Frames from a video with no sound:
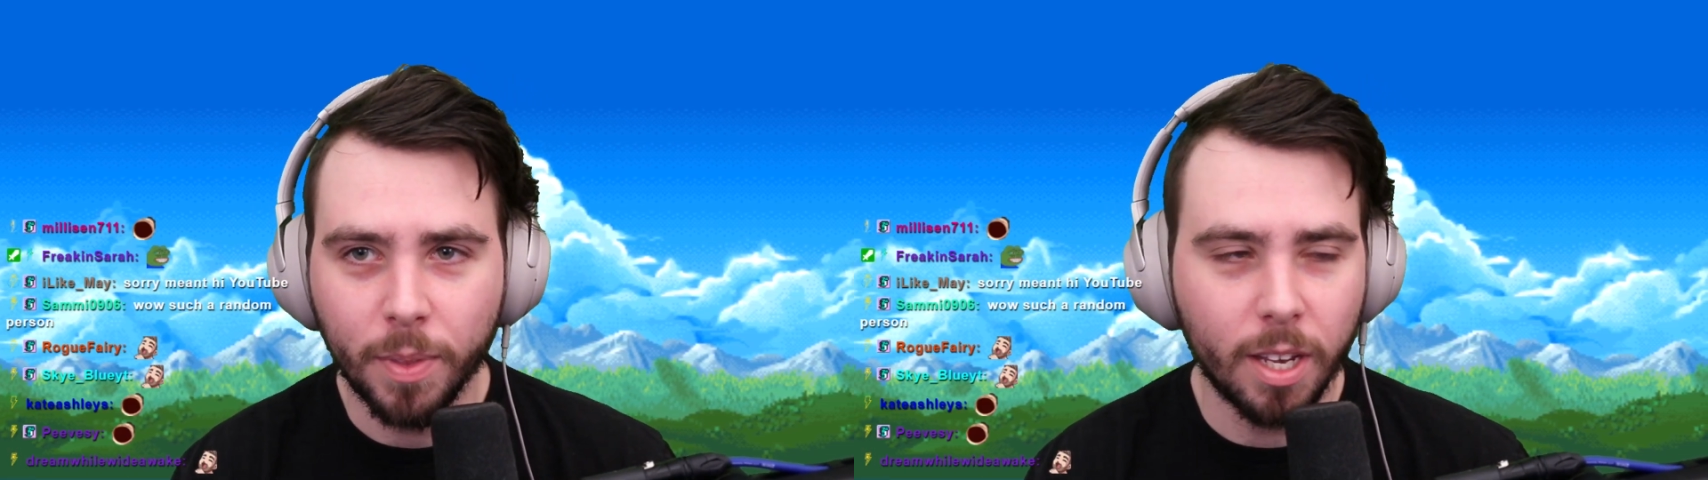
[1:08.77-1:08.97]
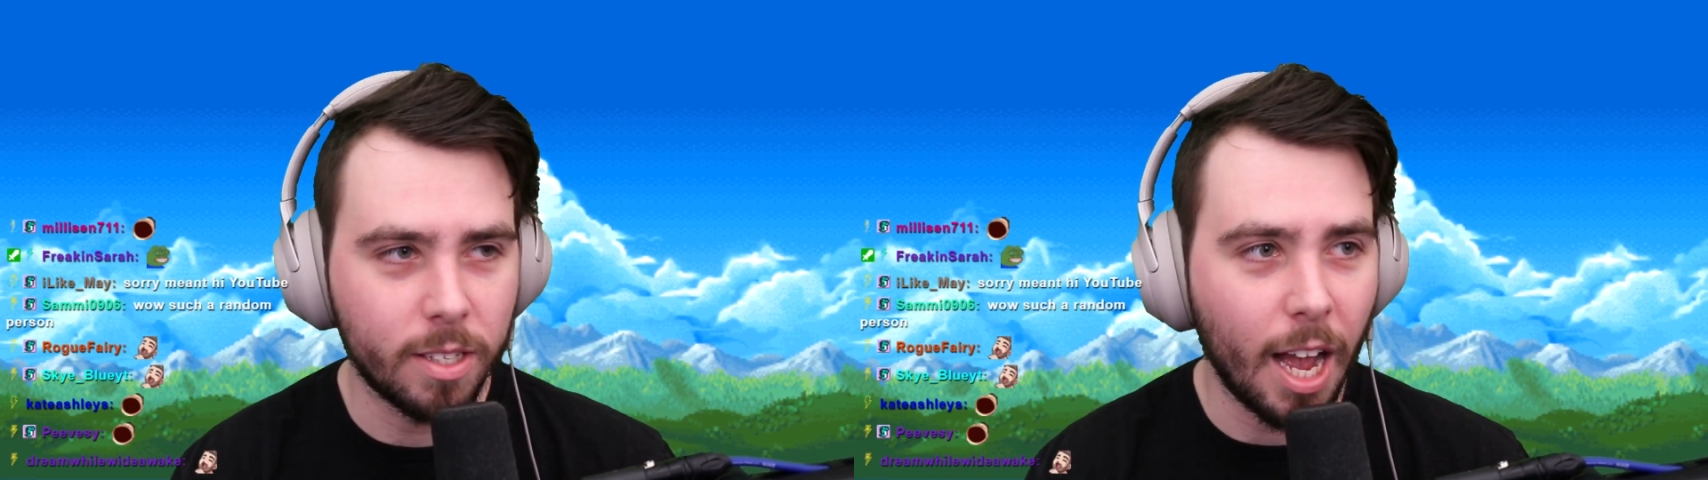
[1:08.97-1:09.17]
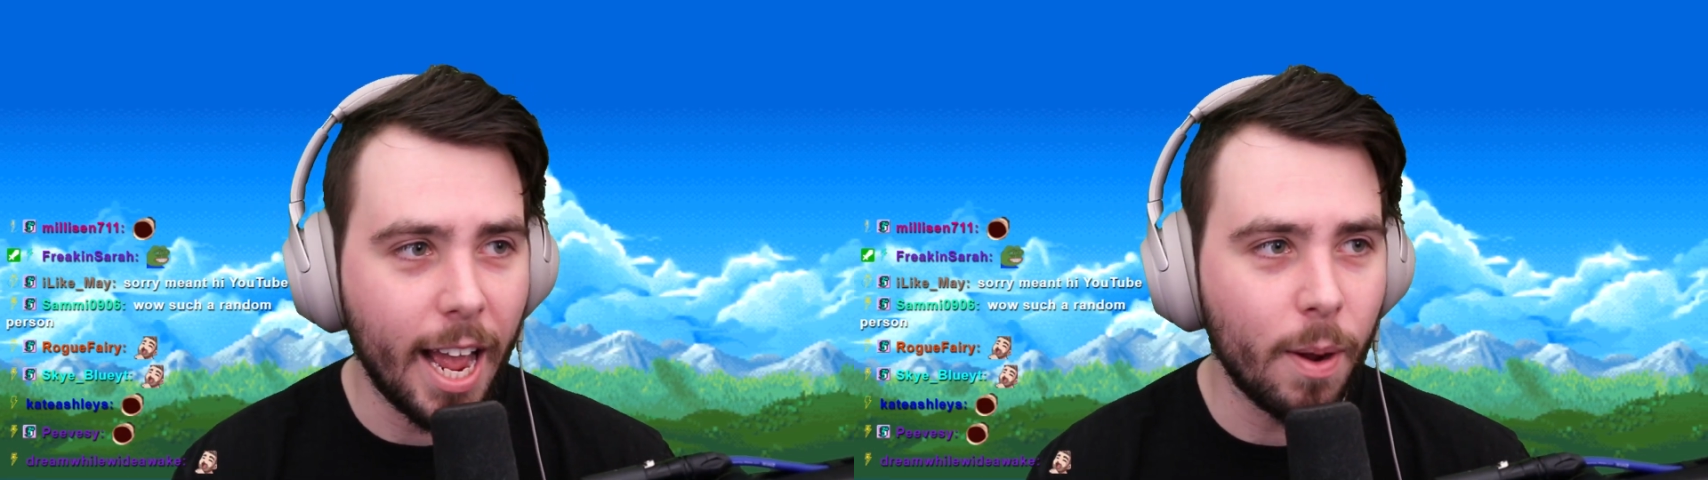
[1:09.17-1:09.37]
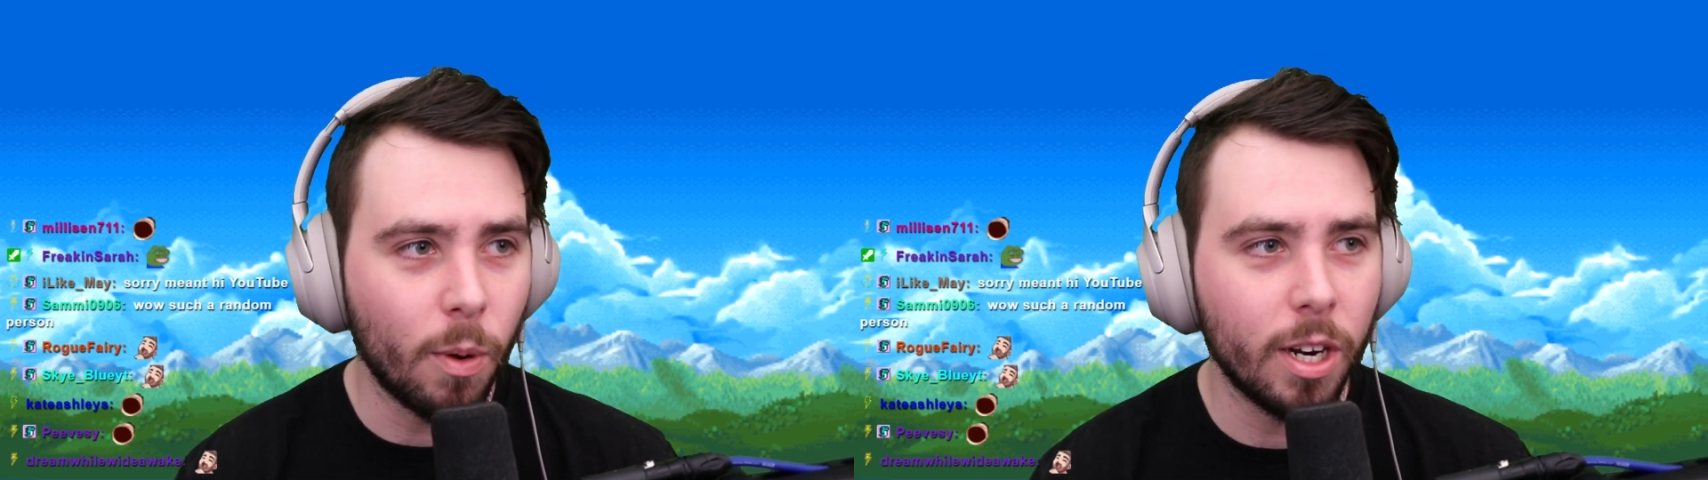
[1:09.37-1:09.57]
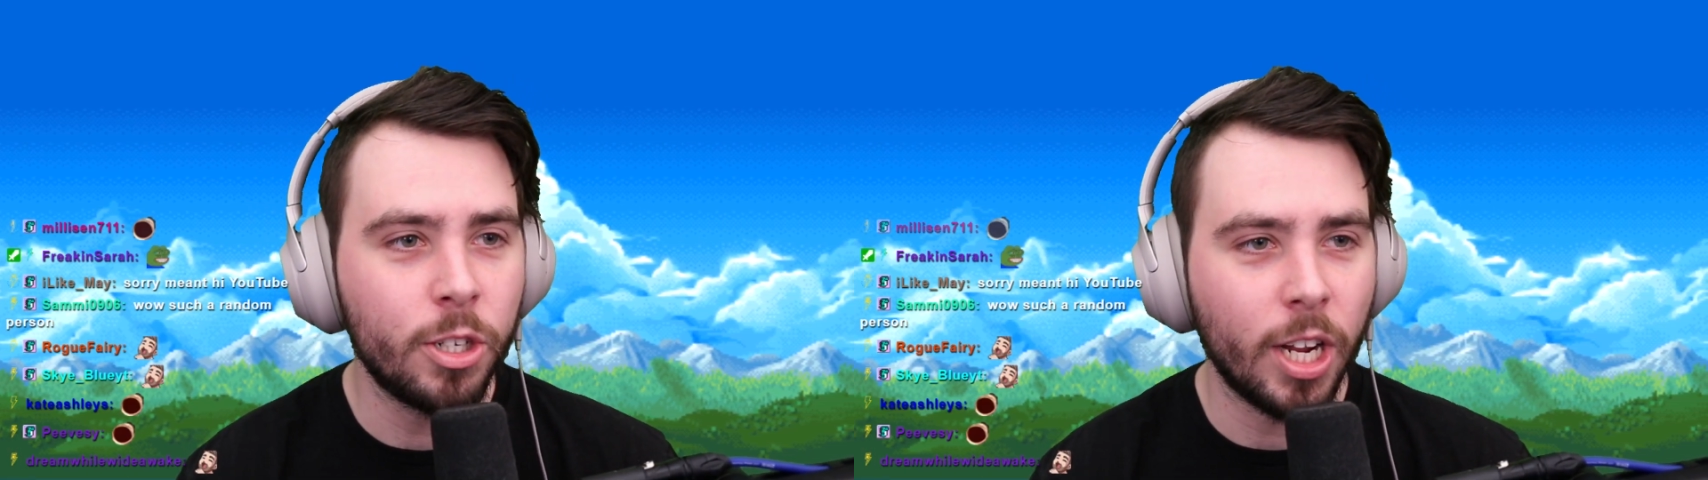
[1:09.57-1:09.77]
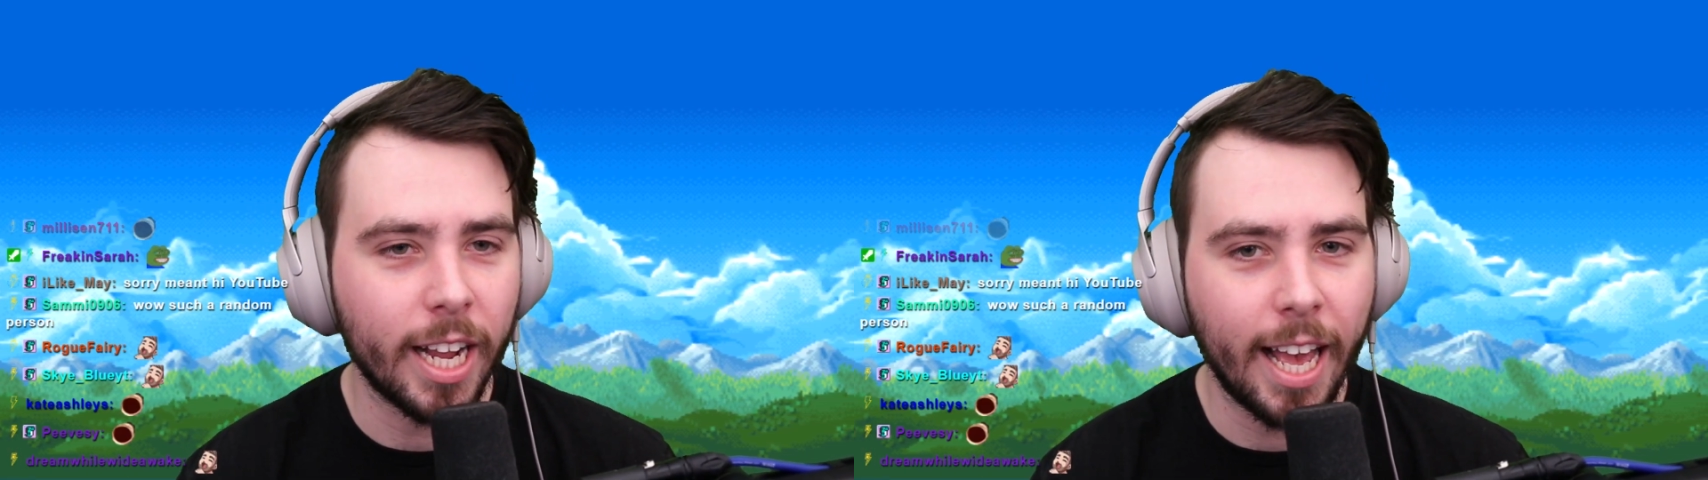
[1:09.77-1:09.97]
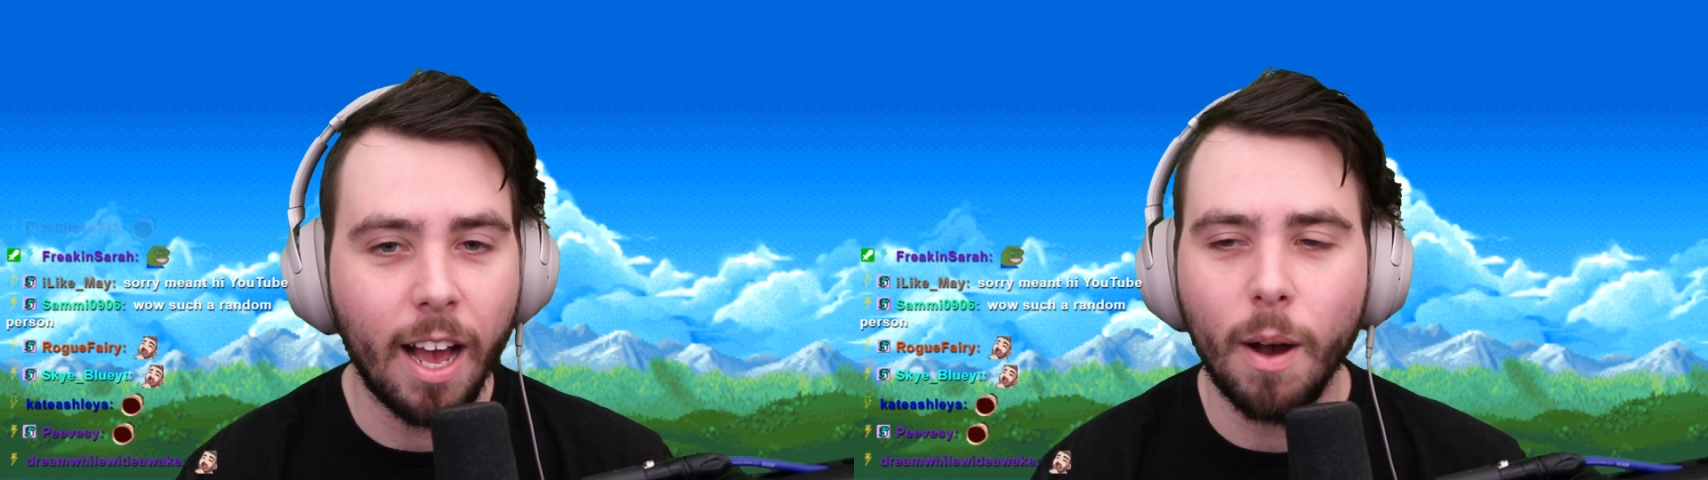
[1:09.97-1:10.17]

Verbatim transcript: Because I want to check out,